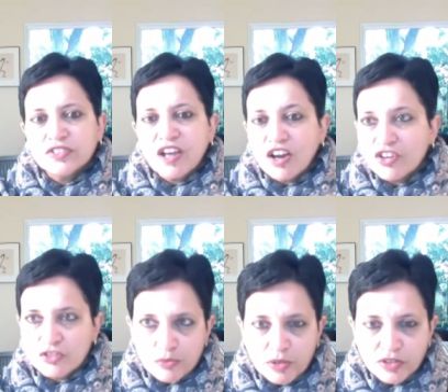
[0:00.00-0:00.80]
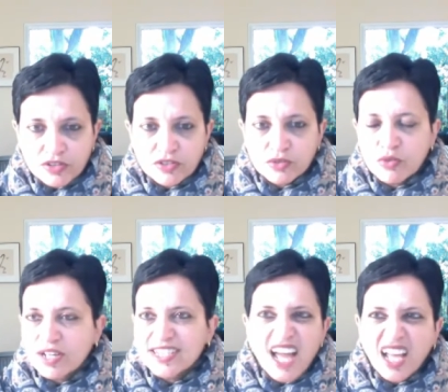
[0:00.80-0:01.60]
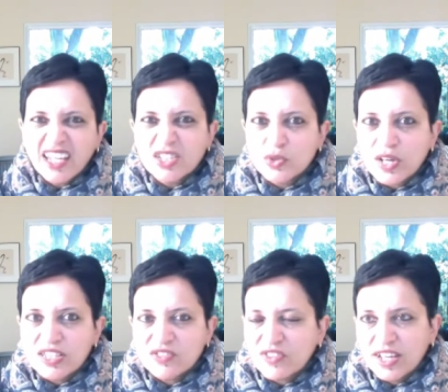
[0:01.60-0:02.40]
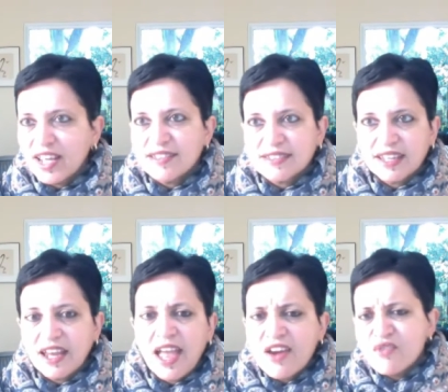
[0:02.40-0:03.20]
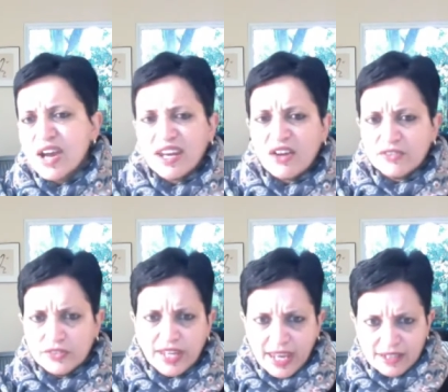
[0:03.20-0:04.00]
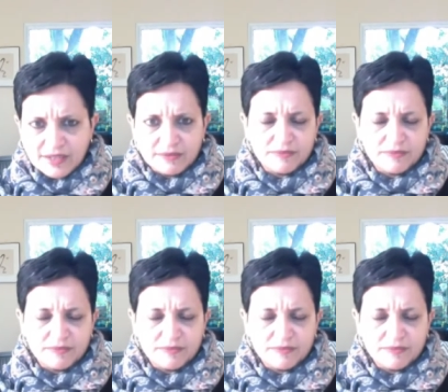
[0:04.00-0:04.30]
young entrepreneurs who are dying to raise financing right out of the gate.